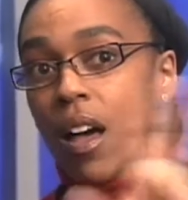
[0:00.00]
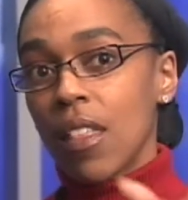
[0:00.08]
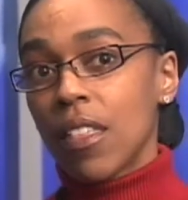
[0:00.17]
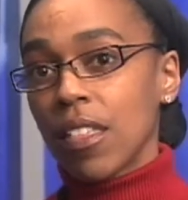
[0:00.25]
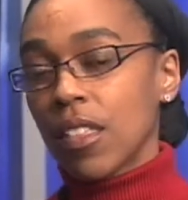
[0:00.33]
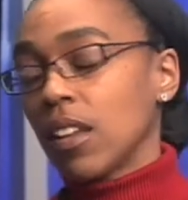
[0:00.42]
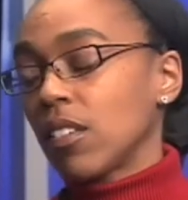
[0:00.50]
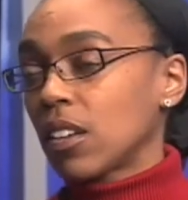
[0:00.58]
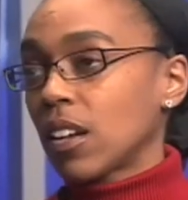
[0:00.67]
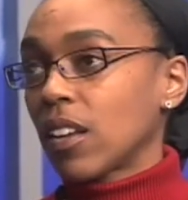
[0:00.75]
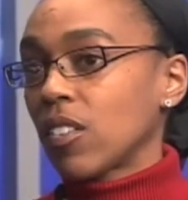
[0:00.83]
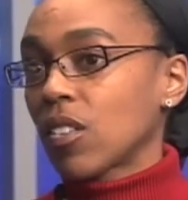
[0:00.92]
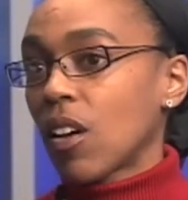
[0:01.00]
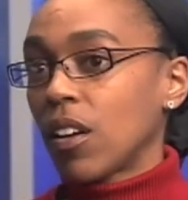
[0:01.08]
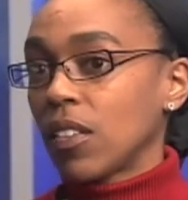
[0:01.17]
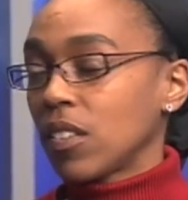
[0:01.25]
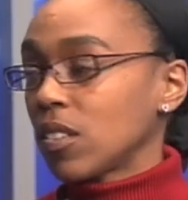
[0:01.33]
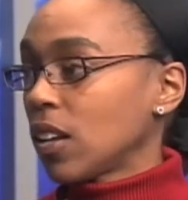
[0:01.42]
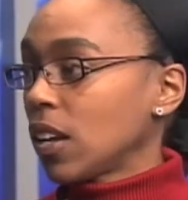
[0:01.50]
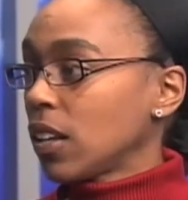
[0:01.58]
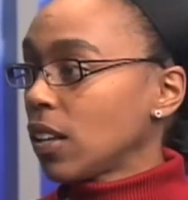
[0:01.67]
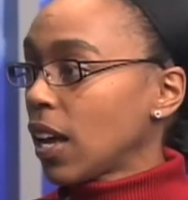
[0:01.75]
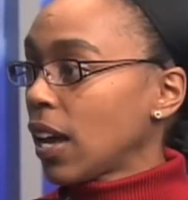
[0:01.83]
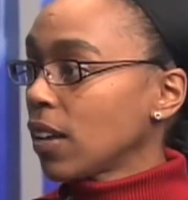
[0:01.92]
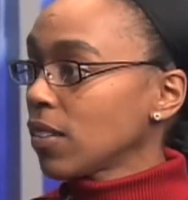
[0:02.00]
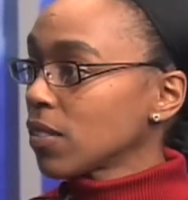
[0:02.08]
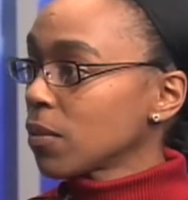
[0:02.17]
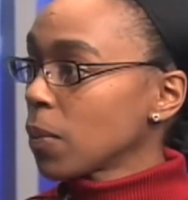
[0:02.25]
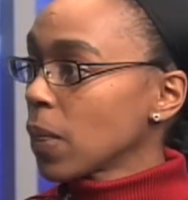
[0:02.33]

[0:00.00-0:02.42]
the things that I saw in the stained glass,